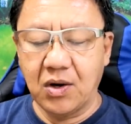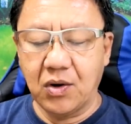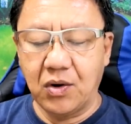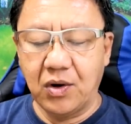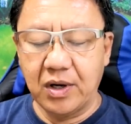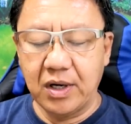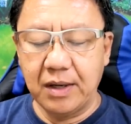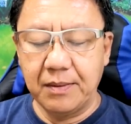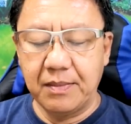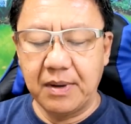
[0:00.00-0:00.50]

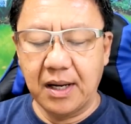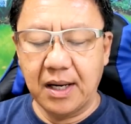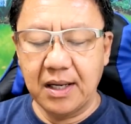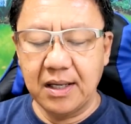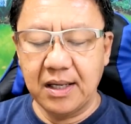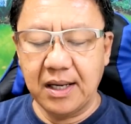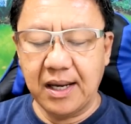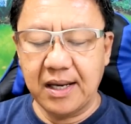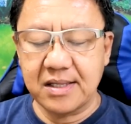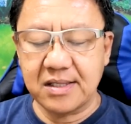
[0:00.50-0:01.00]
Connie
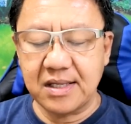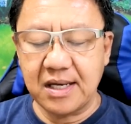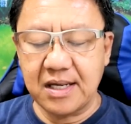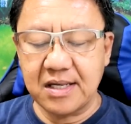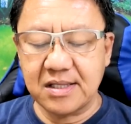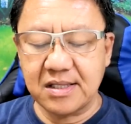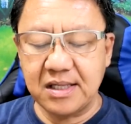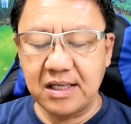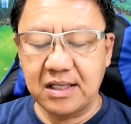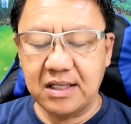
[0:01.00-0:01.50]
Blog,
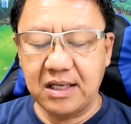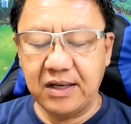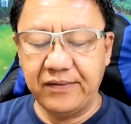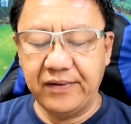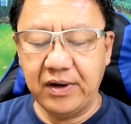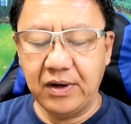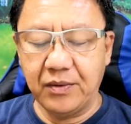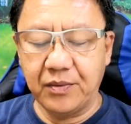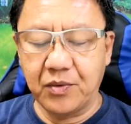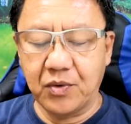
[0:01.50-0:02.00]
SSC
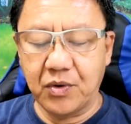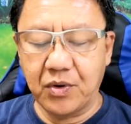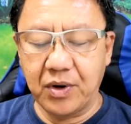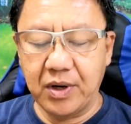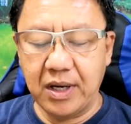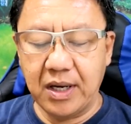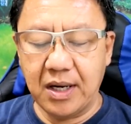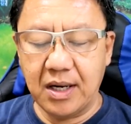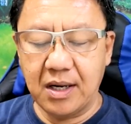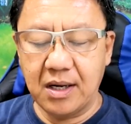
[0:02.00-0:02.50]
TV of
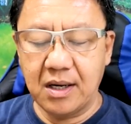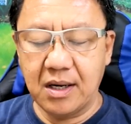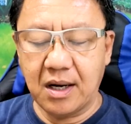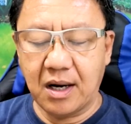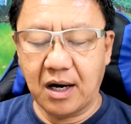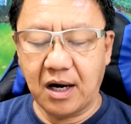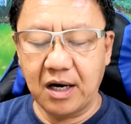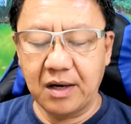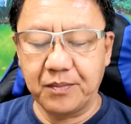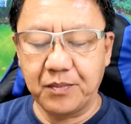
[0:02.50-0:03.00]
Korea,
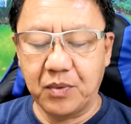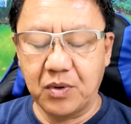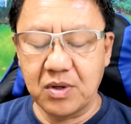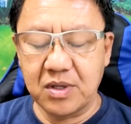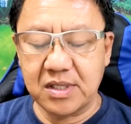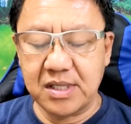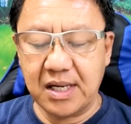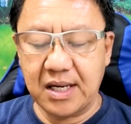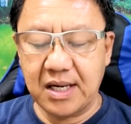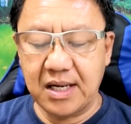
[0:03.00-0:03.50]
Heart
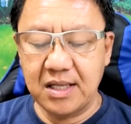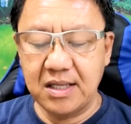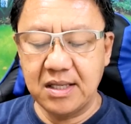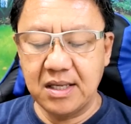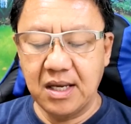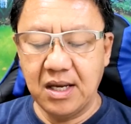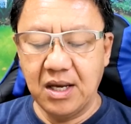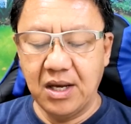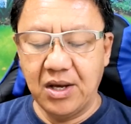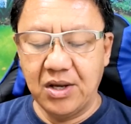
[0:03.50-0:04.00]
Ponsalan,
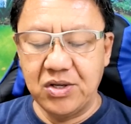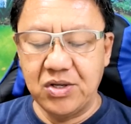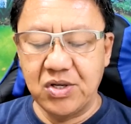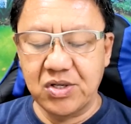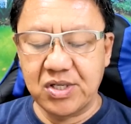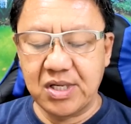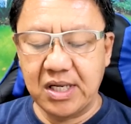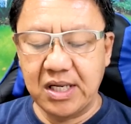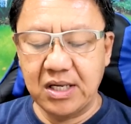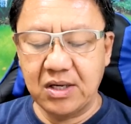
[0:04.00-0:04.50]

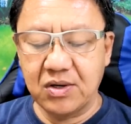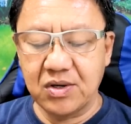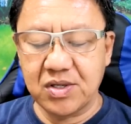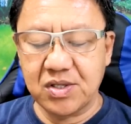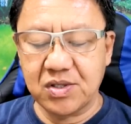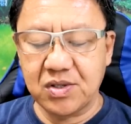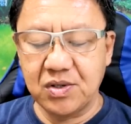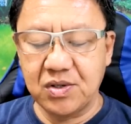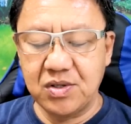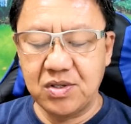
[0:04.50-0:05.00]
Jocelyn Co
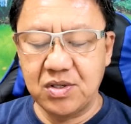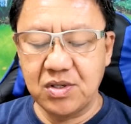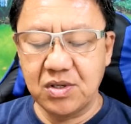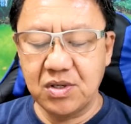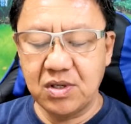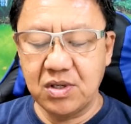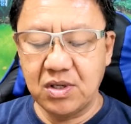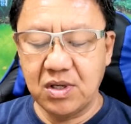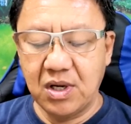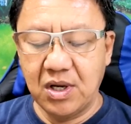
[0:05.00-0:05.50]

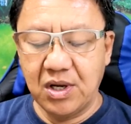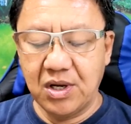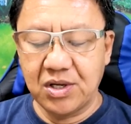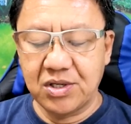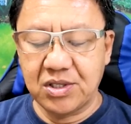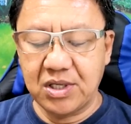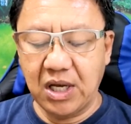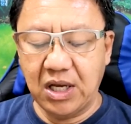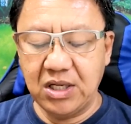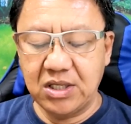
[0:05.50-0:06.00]
Studio,
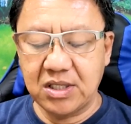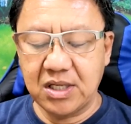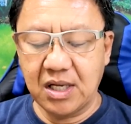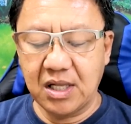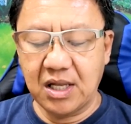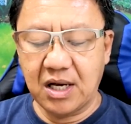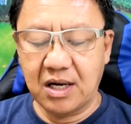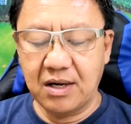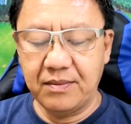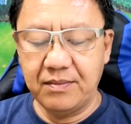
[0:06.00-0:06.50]
Seychelles
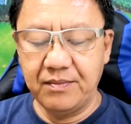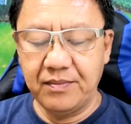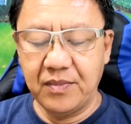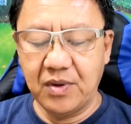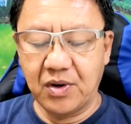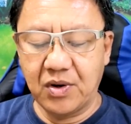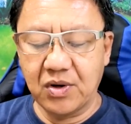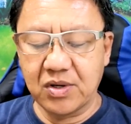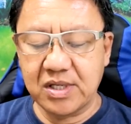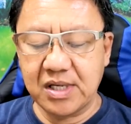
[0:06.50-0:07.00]
Love,
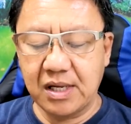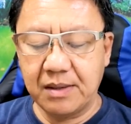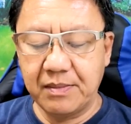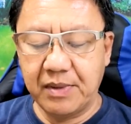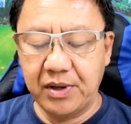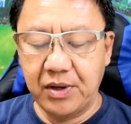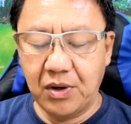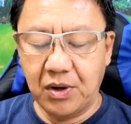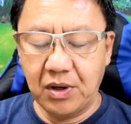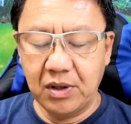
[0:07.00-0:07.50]
Rosel
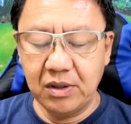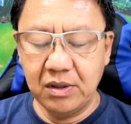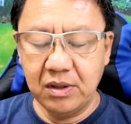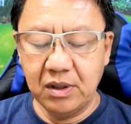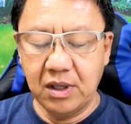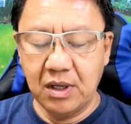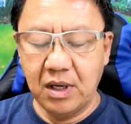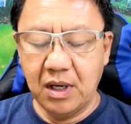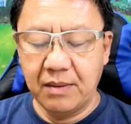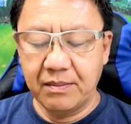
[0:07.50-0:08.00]
Badong,
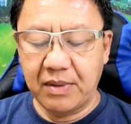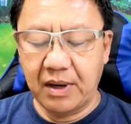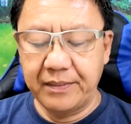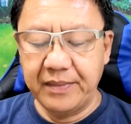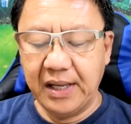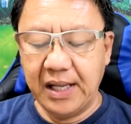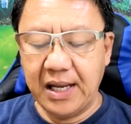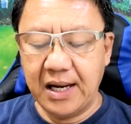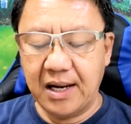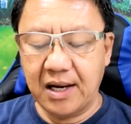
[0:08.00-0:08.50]

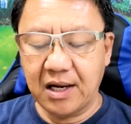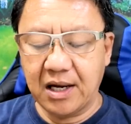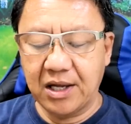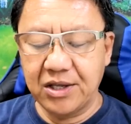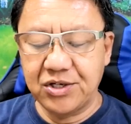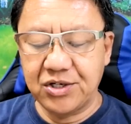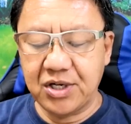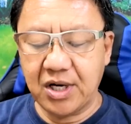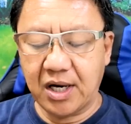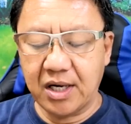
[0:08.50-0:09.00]
Pamilya
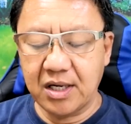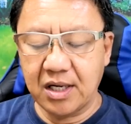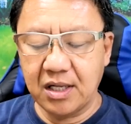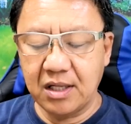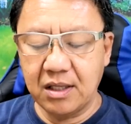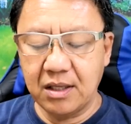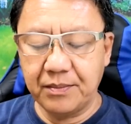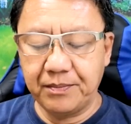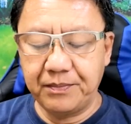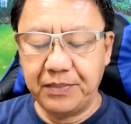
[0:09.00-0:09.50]
Algan
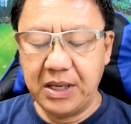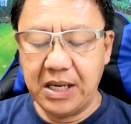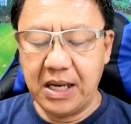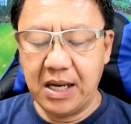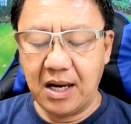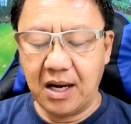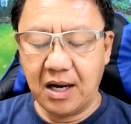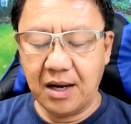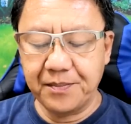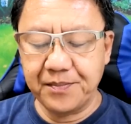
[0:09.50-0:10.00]
Channel,
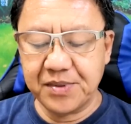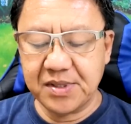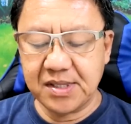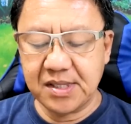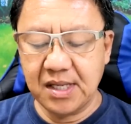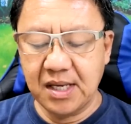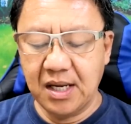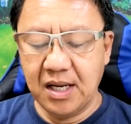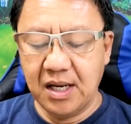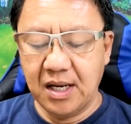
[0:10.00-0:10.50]

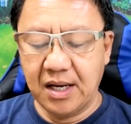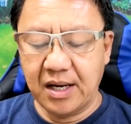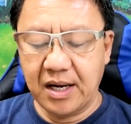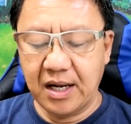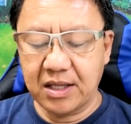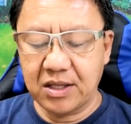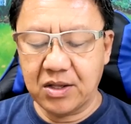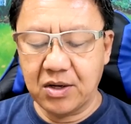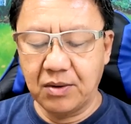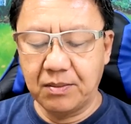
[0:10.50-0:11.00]
P-Hubs,
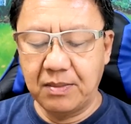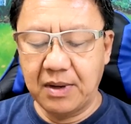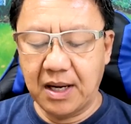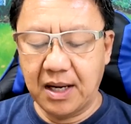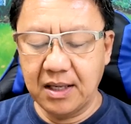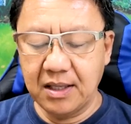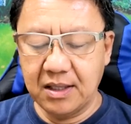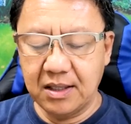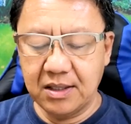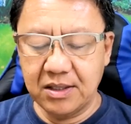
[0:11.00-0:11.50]
Retro
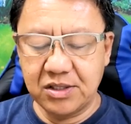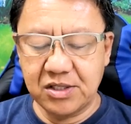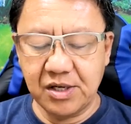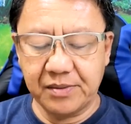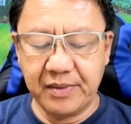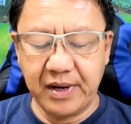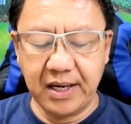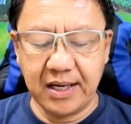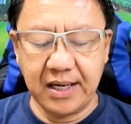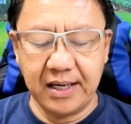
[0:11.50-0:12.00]
Blog,
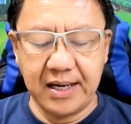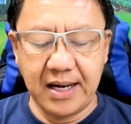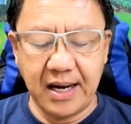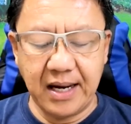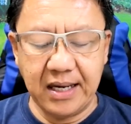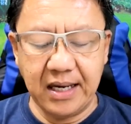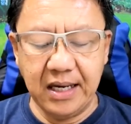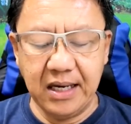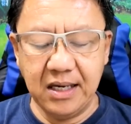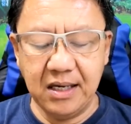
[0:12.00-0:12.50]
Jamaica
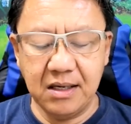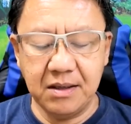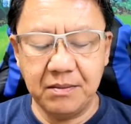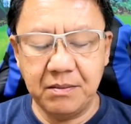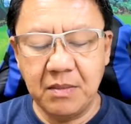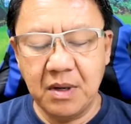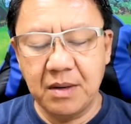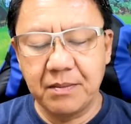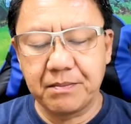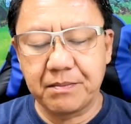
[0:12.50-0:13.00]
Daing,
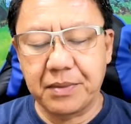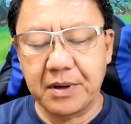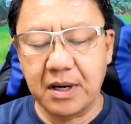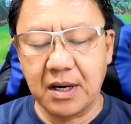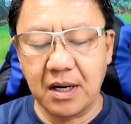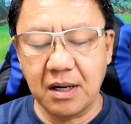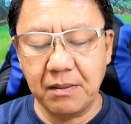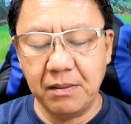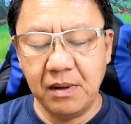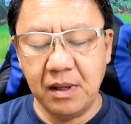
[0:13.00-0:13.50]

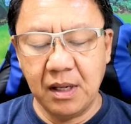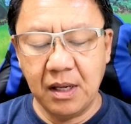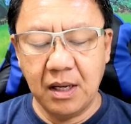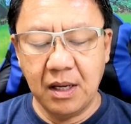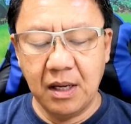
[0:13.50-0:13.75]
Pearl,